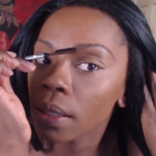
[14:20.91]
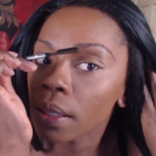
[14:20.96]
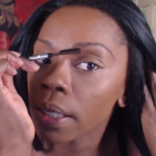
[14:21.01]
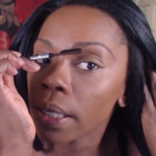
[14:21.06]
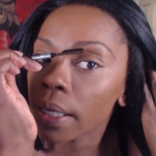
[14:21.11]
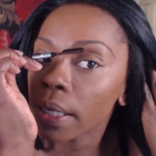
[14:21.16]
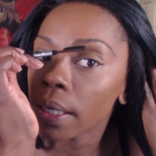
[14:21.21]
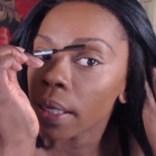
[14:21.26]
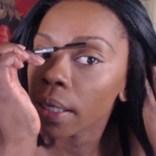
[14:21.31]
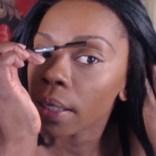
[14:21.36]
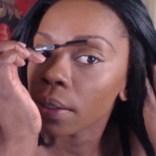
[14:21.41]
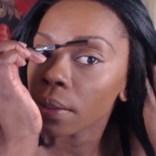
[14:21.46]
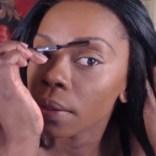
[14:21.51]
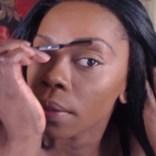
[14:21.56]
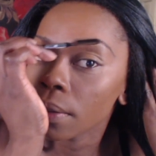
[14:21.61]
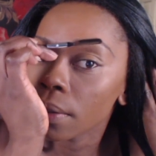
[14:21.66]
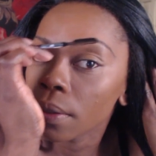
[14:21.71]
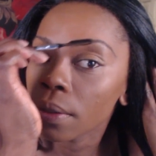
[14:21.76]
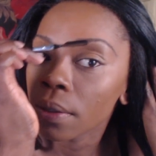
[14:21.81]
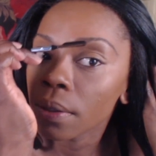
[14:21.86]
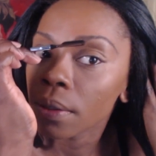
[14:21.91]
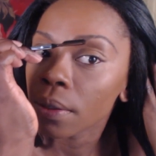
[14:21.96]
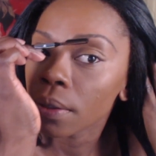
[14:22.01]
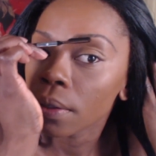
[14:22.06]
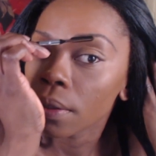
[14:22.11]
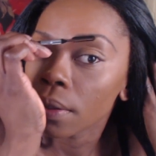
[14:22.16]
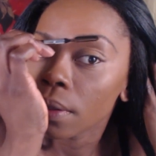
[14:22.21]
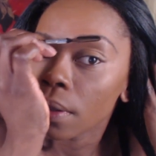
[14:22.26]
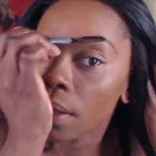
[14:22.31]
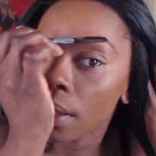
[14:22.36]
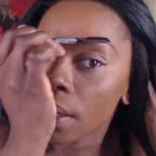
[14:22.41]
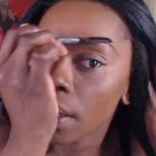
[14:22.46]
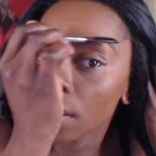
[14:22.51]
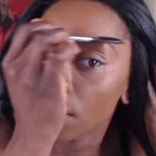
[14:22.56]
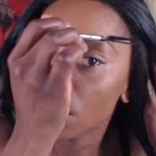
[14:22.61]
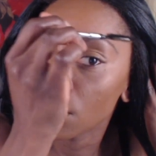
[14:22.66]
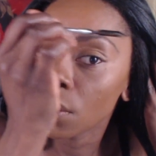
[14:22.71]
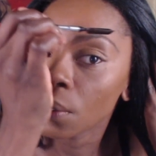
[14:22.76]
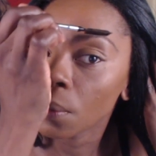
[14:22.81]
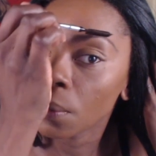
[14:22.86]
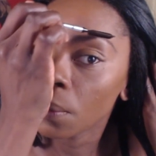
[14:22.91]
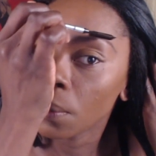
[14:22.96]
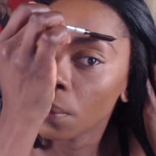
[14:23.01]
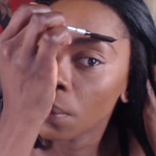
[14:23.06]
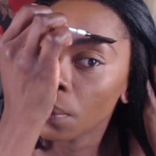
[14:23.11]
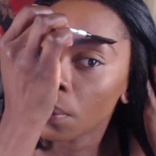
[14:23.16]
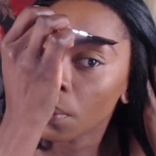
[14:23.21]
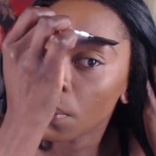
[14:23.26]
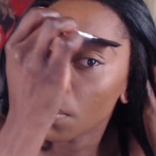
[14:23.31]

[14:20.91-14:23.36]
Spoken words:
that I do